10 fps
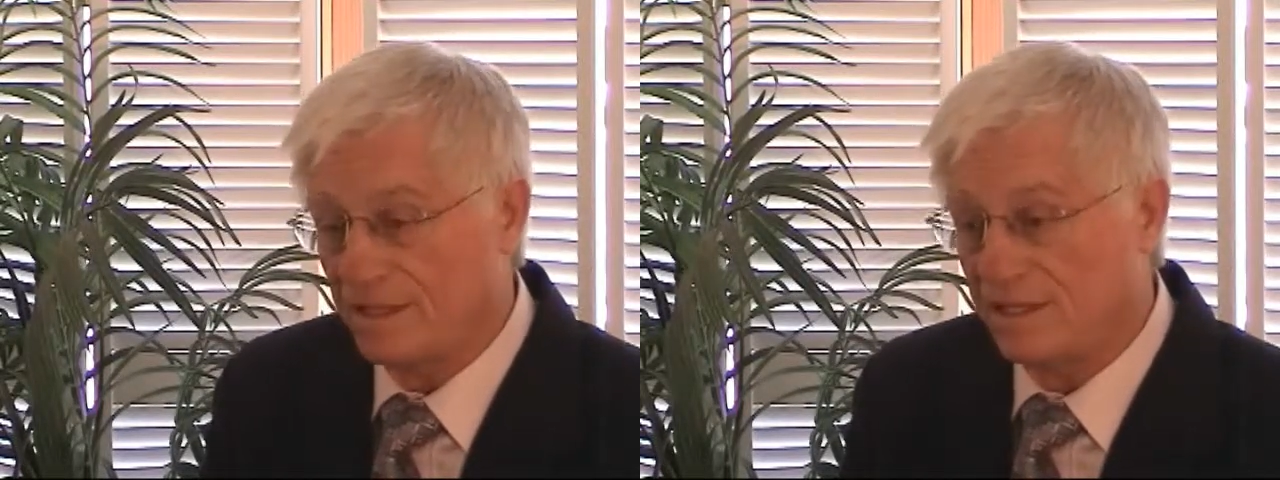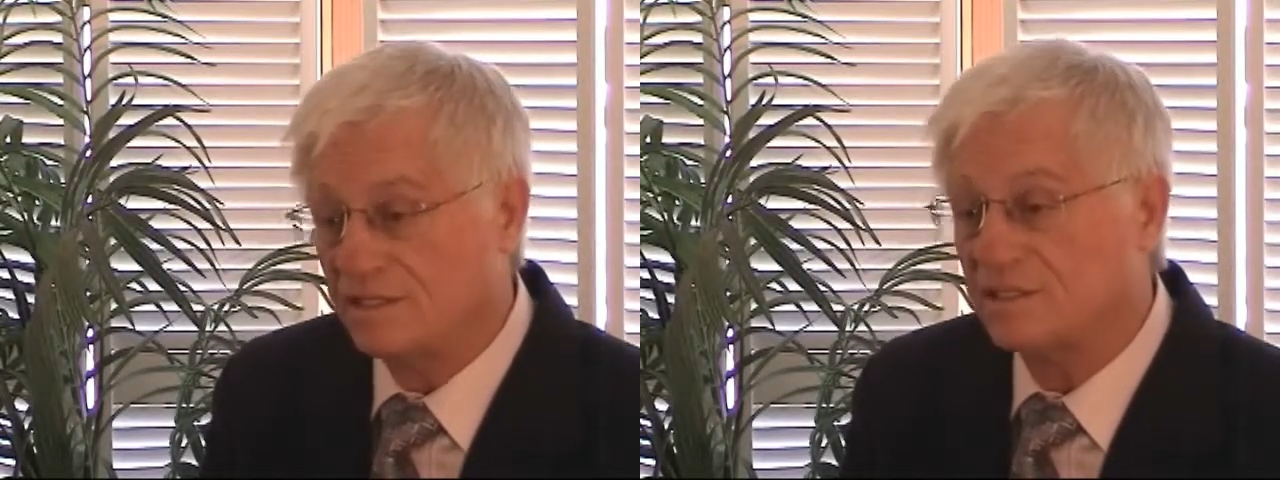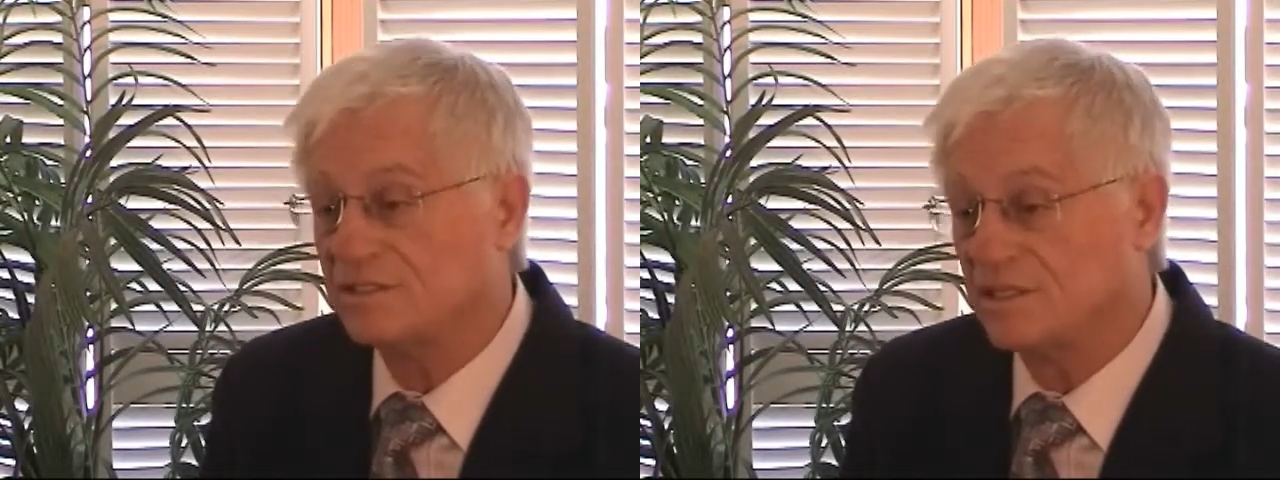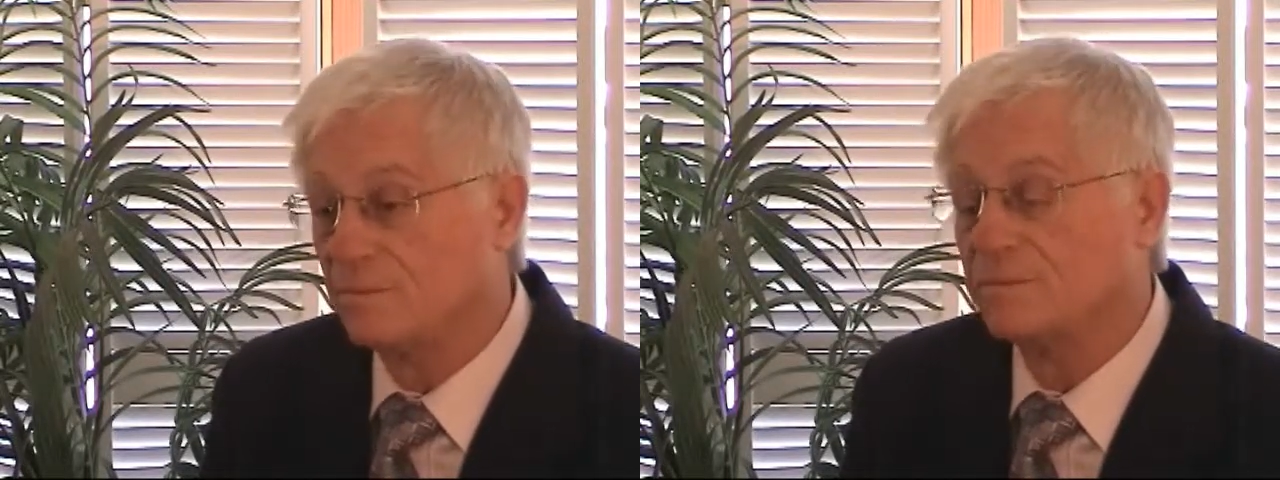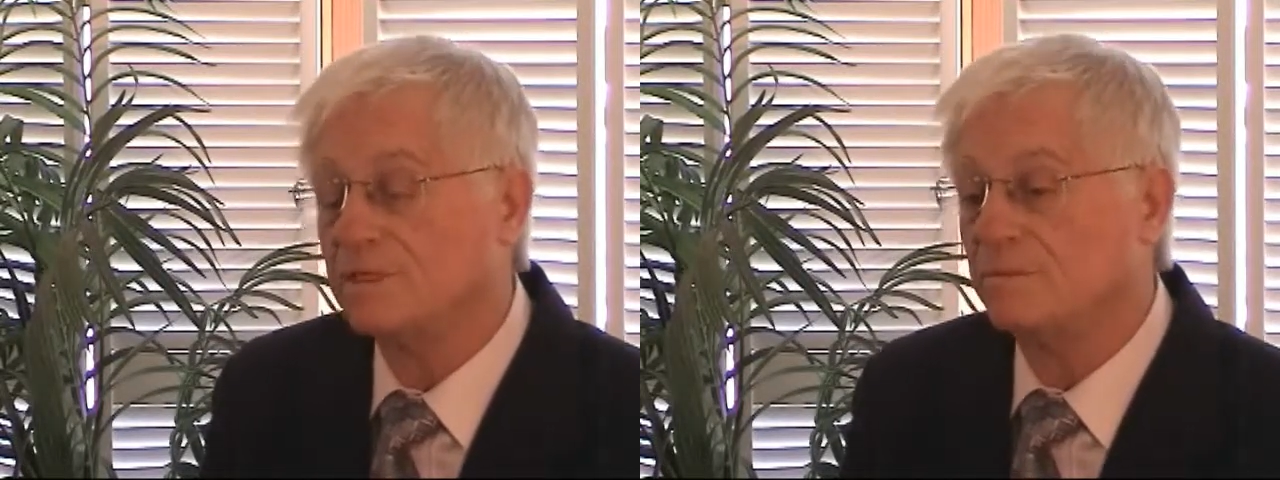He did
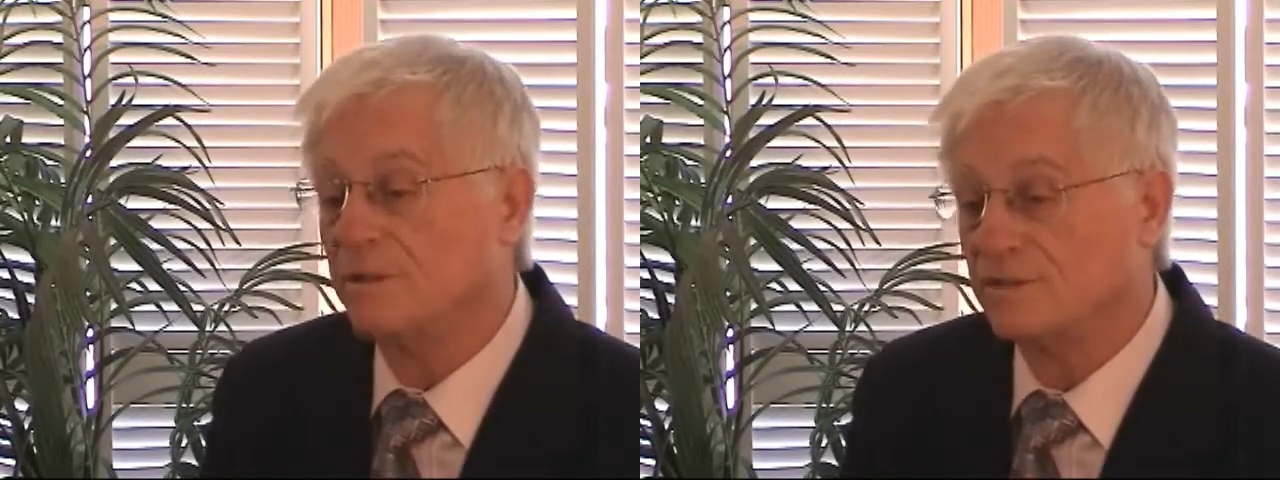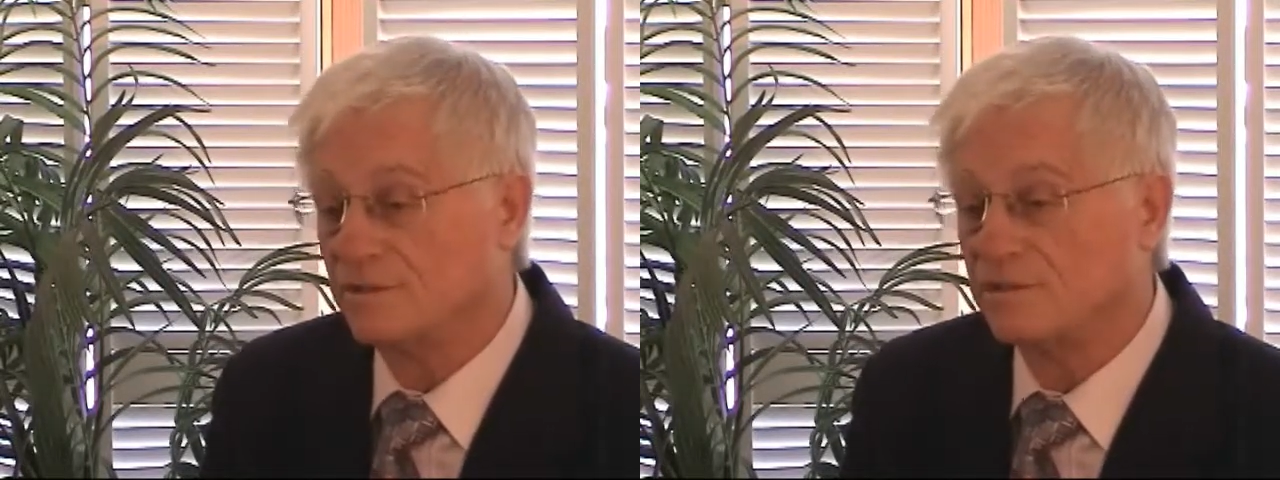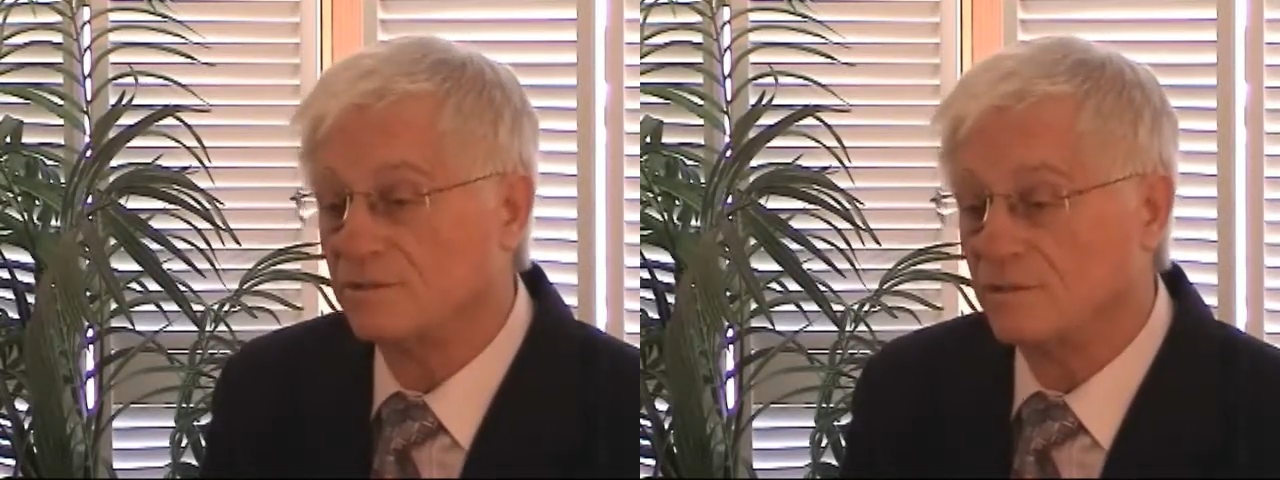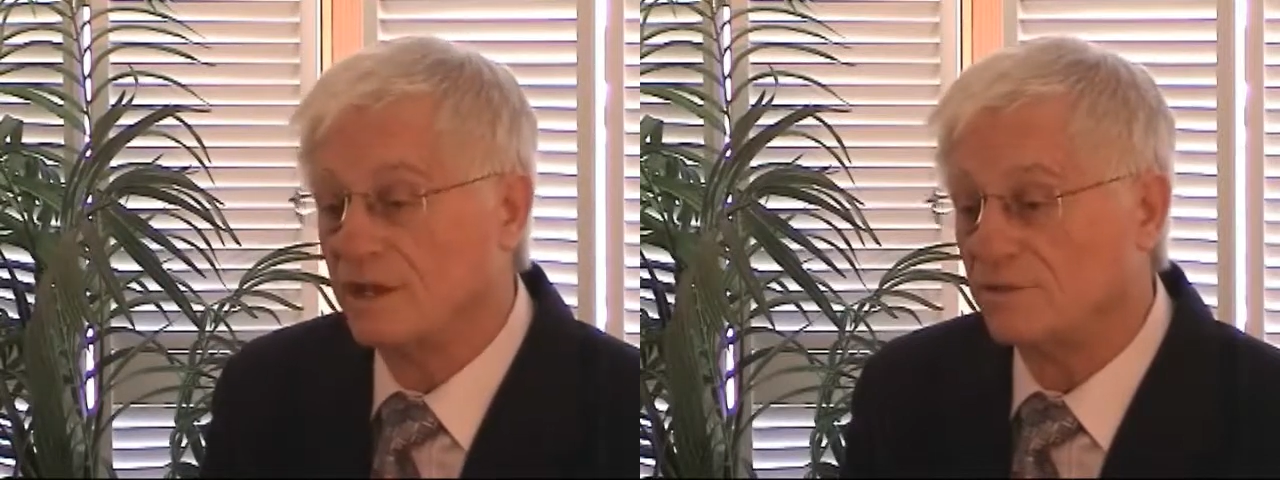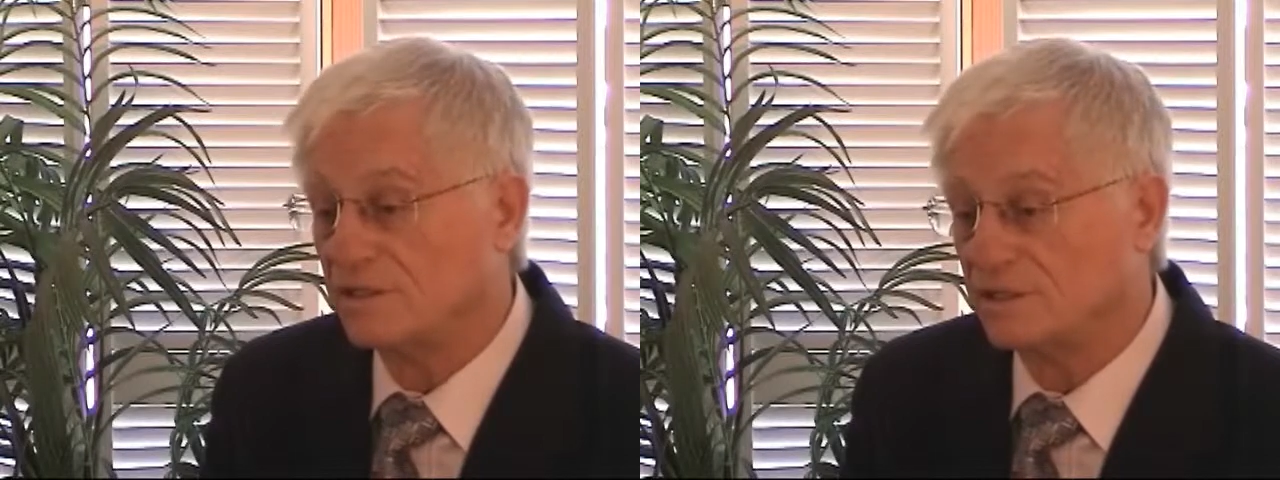something about the
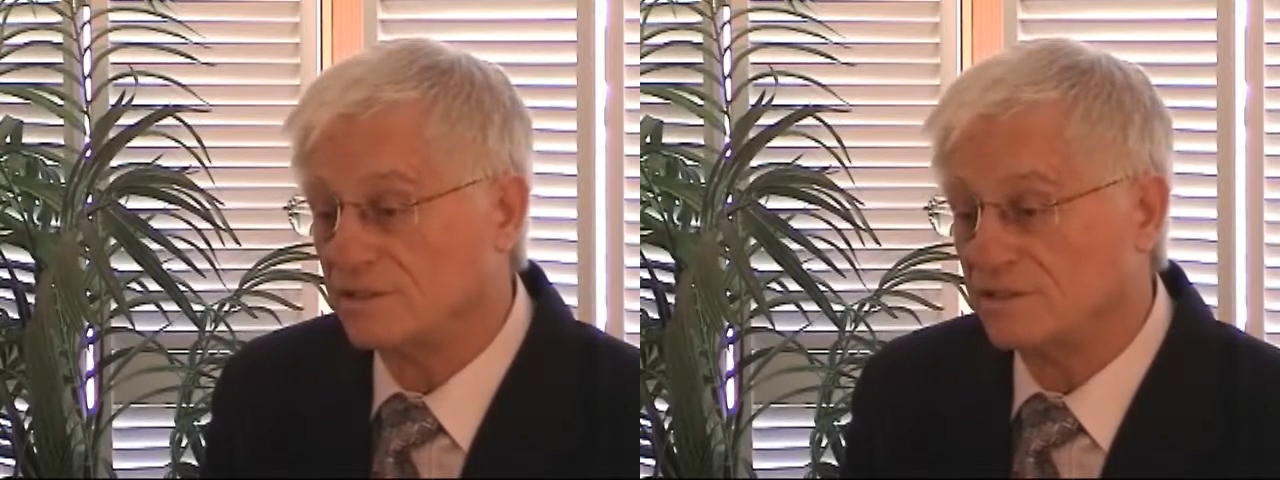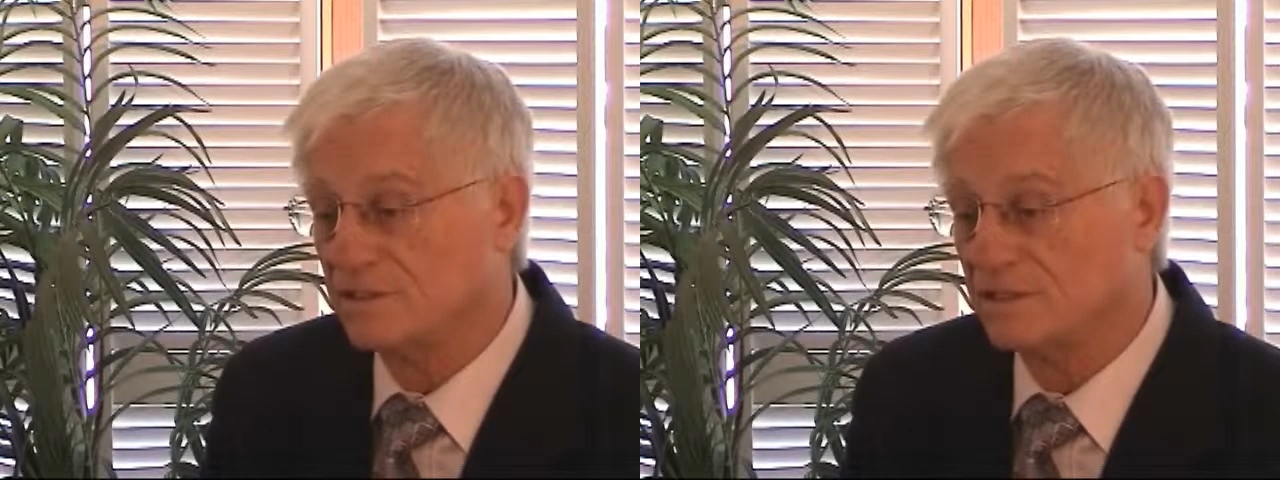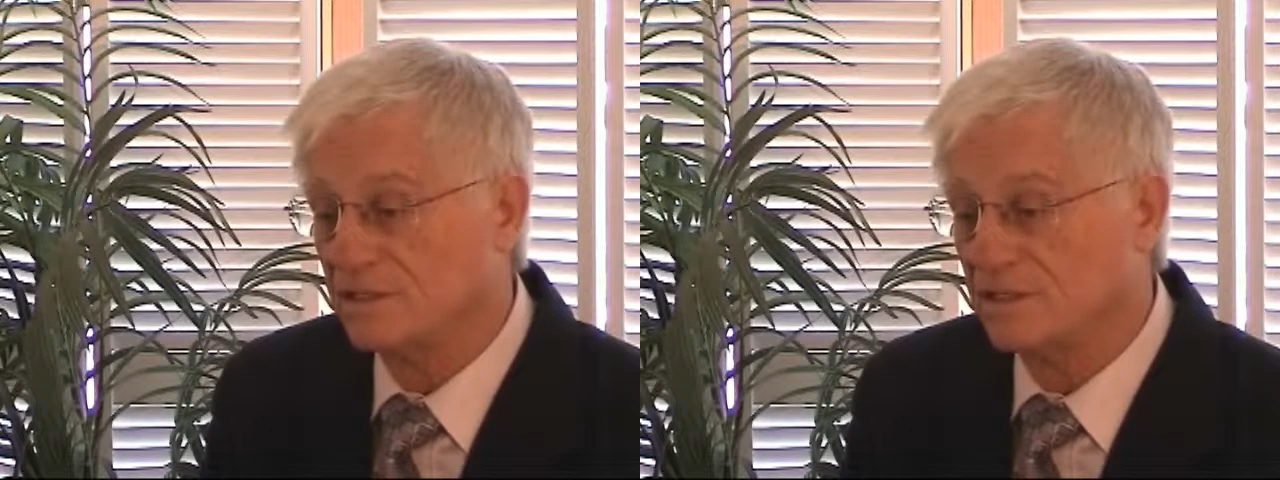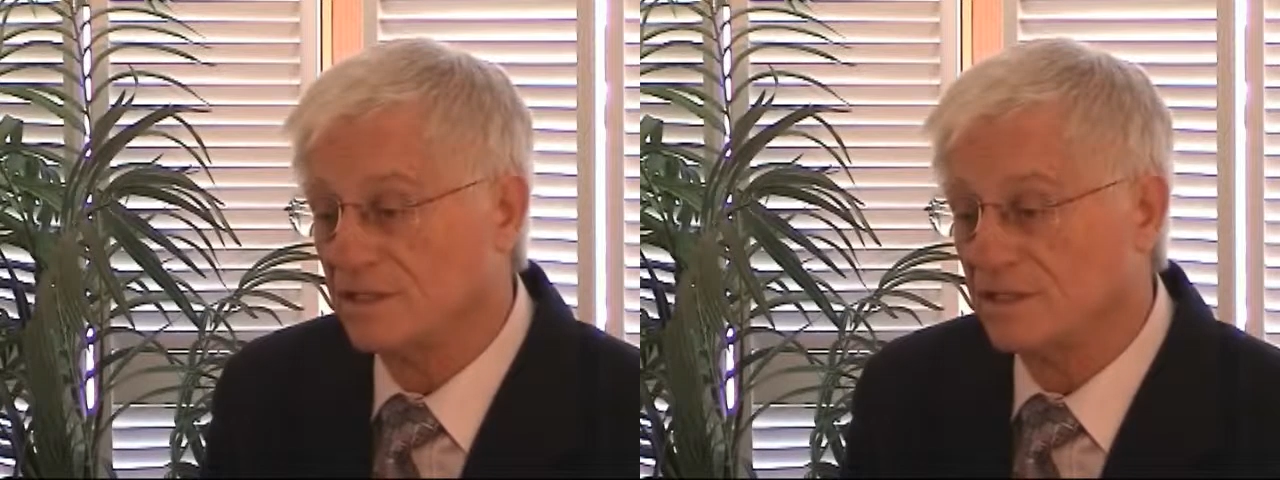surroundings.